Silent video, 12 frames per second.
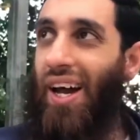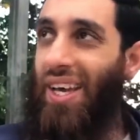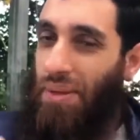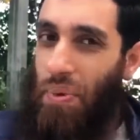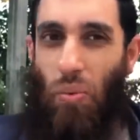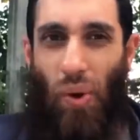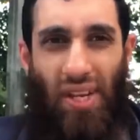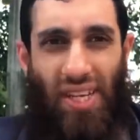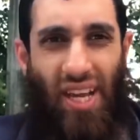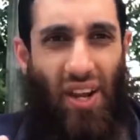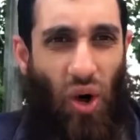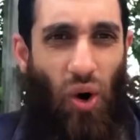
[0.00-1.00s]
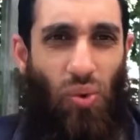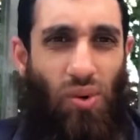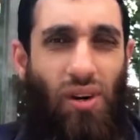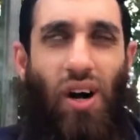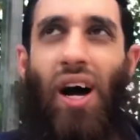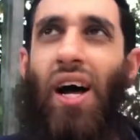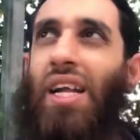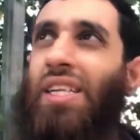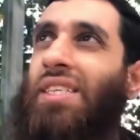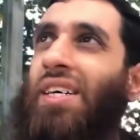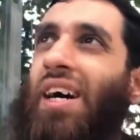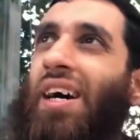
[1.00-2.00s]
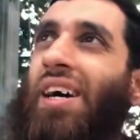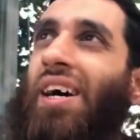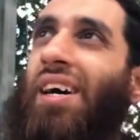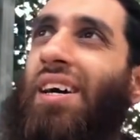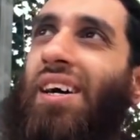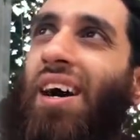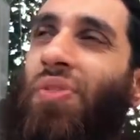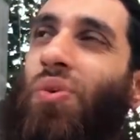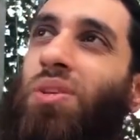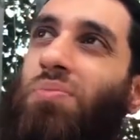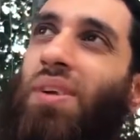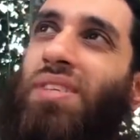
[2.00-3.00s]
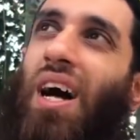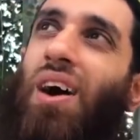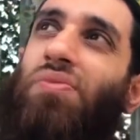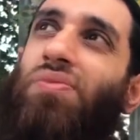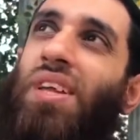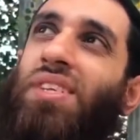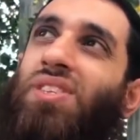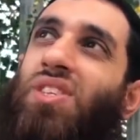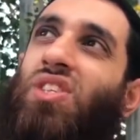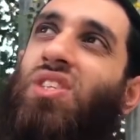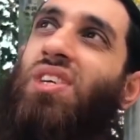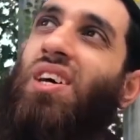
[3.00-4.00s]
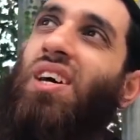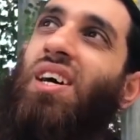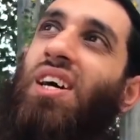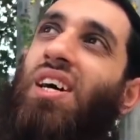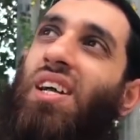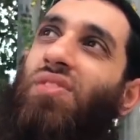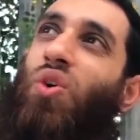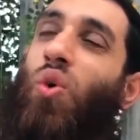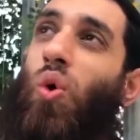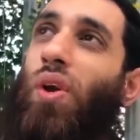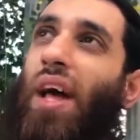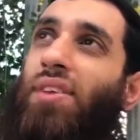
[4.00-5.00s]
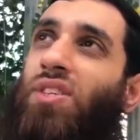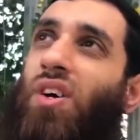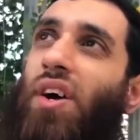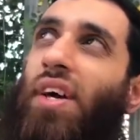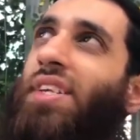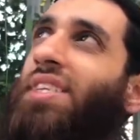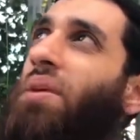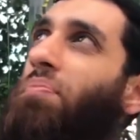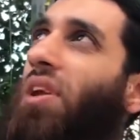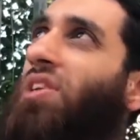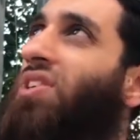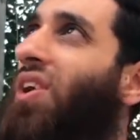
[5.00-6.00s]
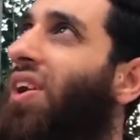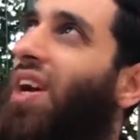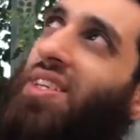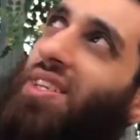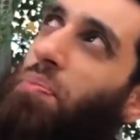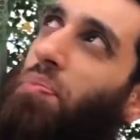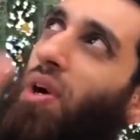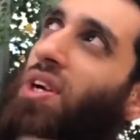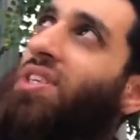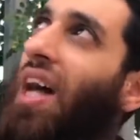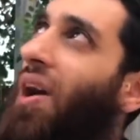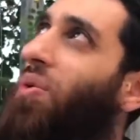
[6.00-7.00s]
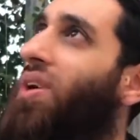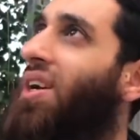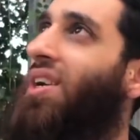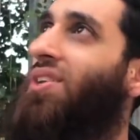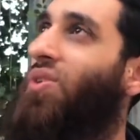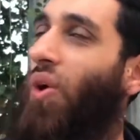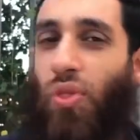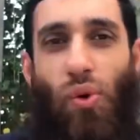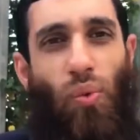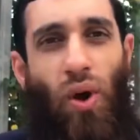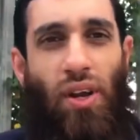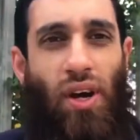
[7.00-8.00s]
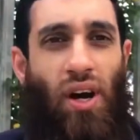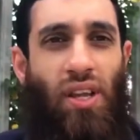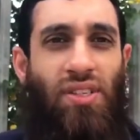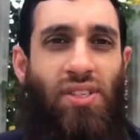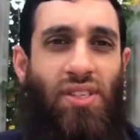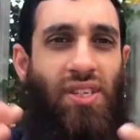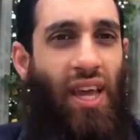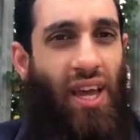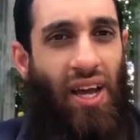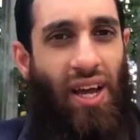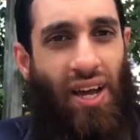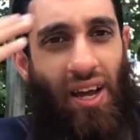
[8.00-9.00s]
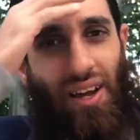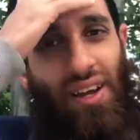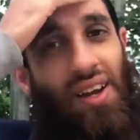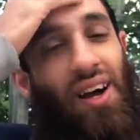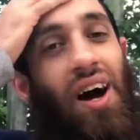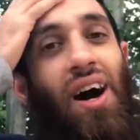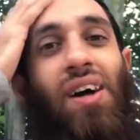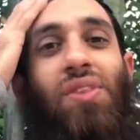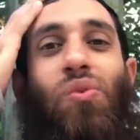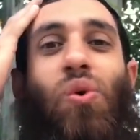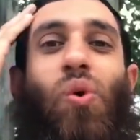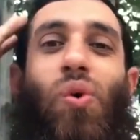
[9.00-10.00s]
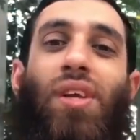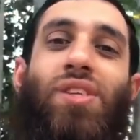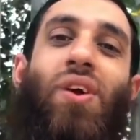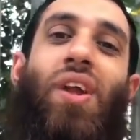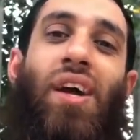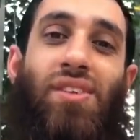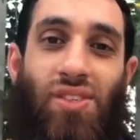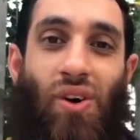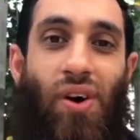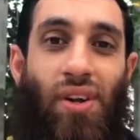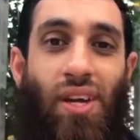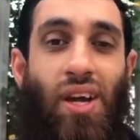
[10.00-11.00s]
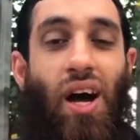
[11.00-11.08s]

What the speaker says: It's a bit windy, I know, and I thought to myself, let's just record outside. I can see a bit of sun, I can see the birds out, so I thought, why not? Let's just get the recording done outside.